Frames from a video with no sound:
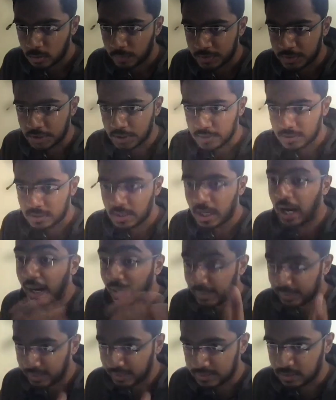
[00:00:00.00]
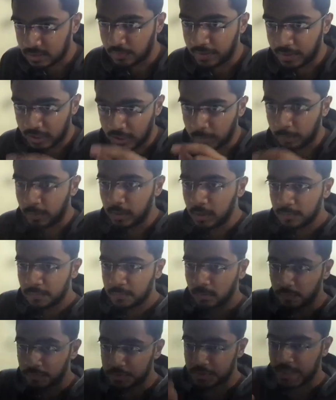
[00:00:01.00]
which is I is a variable
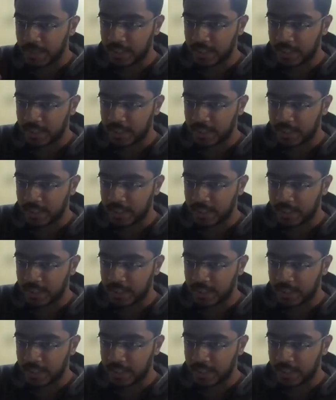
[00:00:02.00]
which